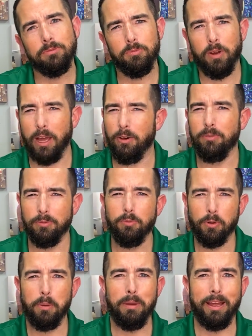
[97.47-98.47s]
well,
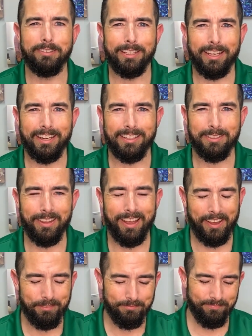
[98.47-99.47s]
we're about to get
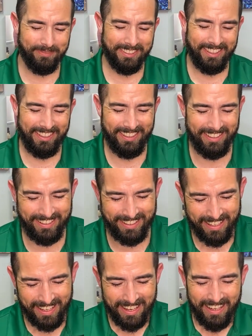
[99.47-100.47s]
into that.
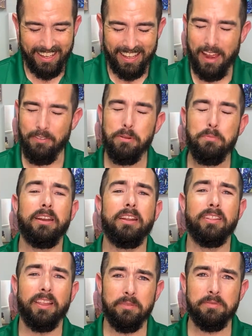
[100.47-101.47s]
Everybody
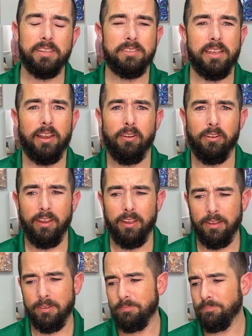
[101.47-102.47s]
loves this
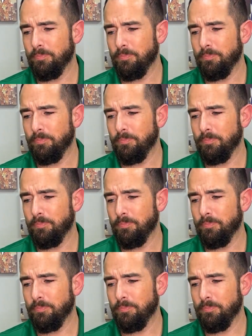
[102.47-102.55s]
area,